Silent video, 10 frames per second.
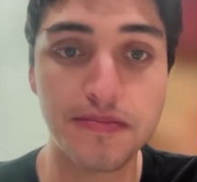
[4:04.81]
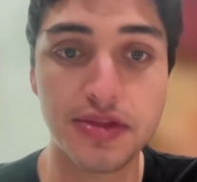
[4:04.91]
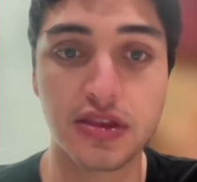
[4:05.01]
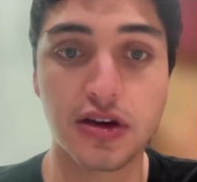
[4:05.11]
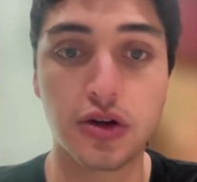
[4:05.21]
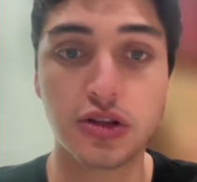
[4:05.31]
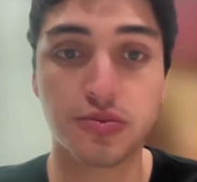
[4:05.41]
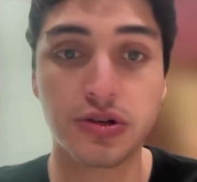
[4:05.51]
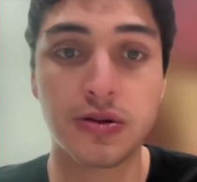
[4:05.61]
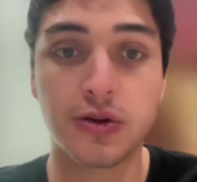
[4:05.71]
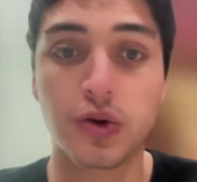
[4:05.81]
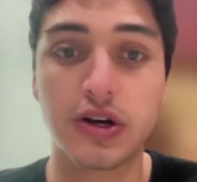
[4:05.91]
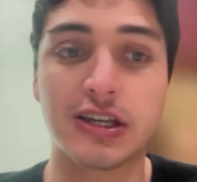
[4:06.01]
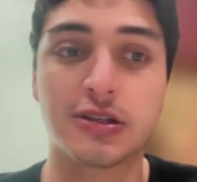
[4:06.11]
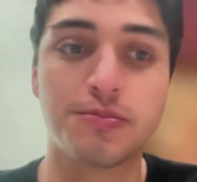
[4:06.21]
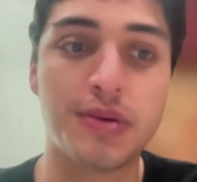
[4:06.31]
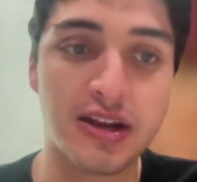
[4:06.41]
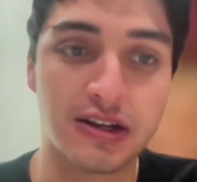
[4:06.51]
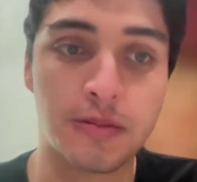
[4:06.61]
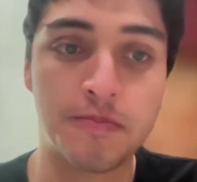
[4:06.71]
The Supreme Court
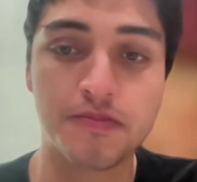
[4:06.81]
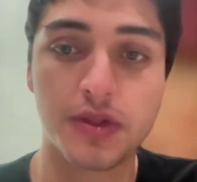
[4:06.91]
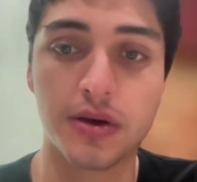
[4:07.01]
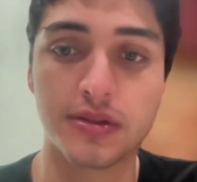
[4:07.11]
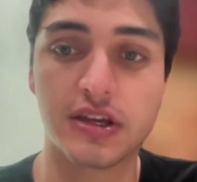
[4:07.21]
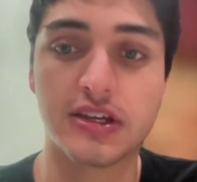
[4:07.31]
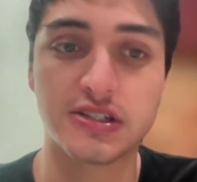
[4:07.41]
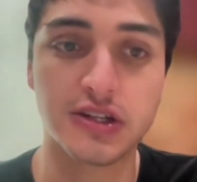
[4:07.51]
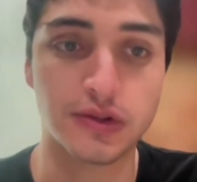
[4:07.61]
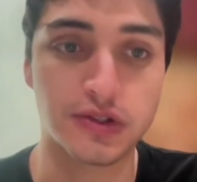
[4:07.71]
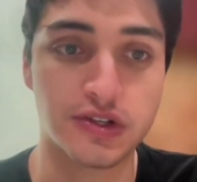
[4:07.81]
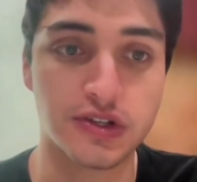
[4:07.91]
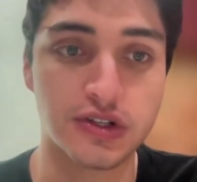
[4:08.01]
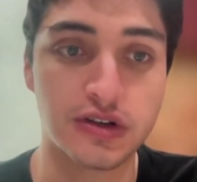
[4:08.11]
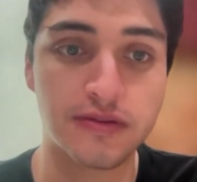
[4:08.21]
expanded on the Estelle decision,